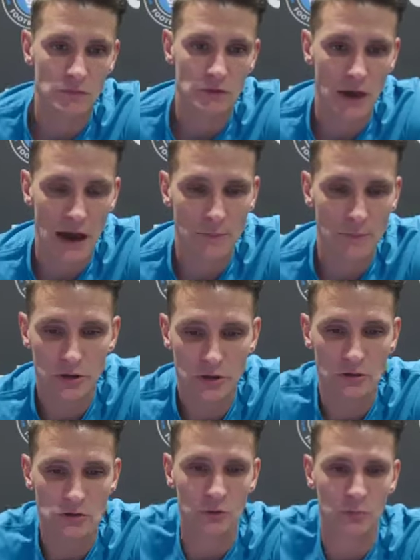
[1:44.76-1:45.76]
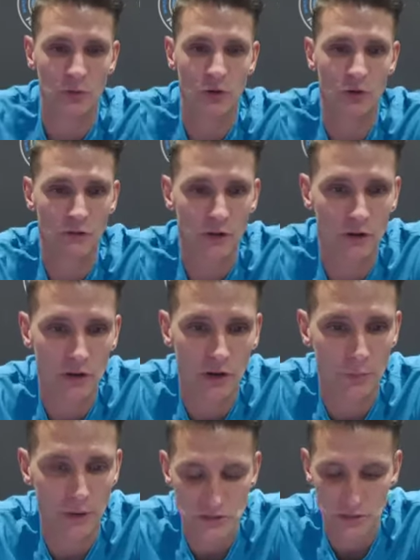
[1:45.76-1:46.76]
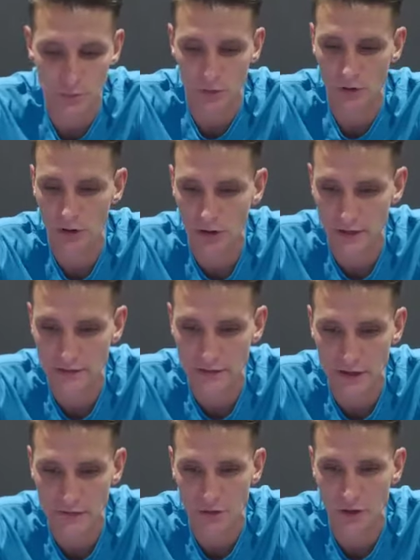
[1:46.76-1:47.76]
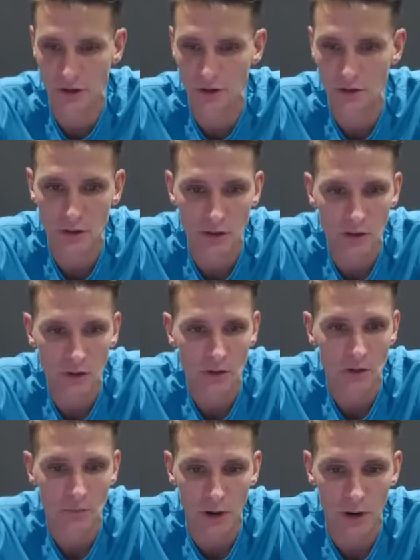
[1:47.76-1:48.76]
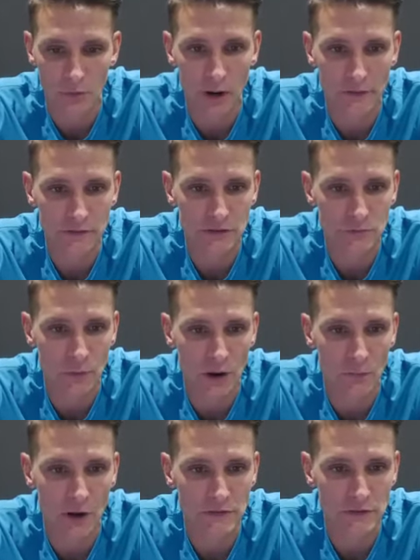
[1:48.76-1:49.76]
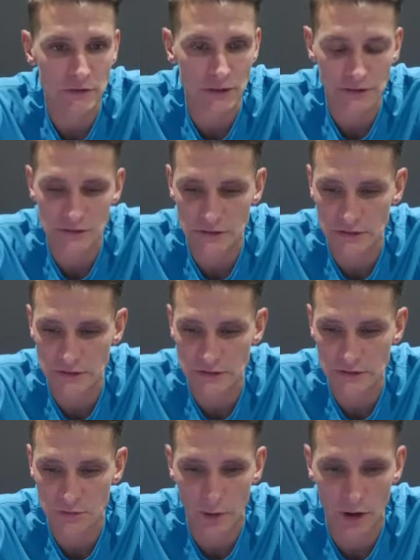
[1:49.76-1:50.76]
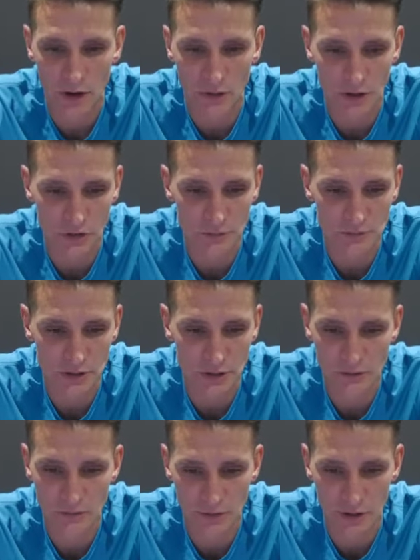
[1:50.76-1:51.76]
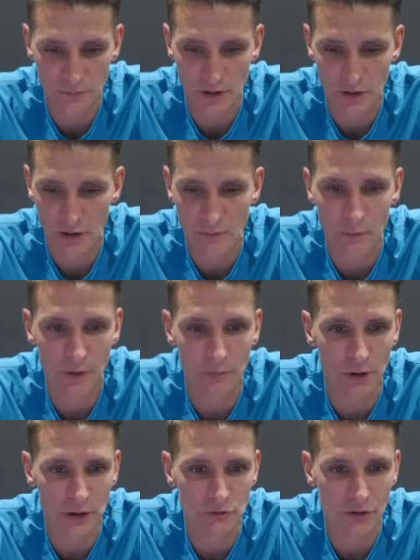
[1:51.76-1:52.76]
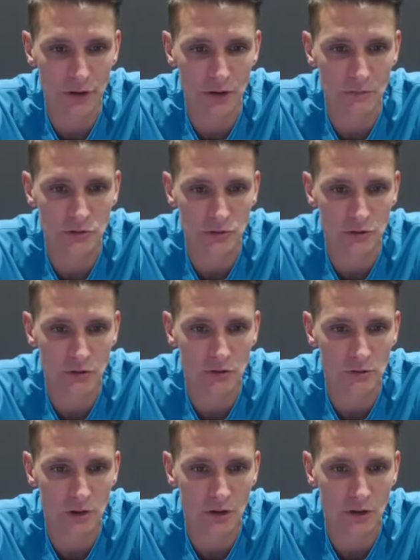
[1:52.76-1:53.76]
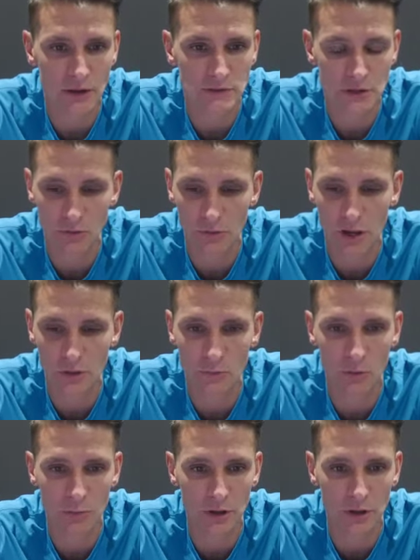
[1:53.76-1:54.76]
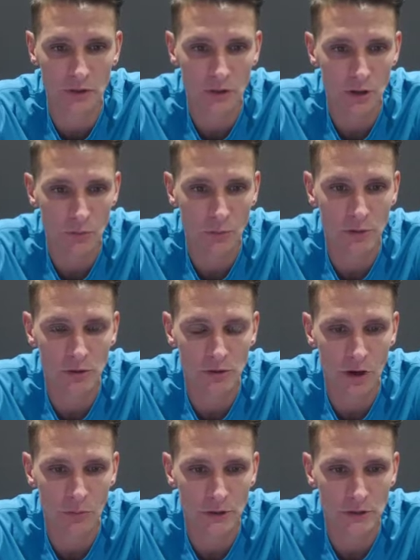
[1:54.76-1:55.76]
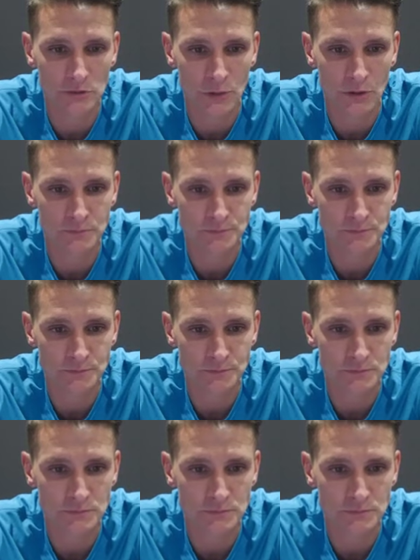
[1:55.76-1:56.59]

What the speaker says: Yeah, I'm a huge supporter of it, a big supporter. Like I said, I've got my wife's niece is part of that group, so I'm a big believer in it, and I'm sure our next home game will be doing our bit as well.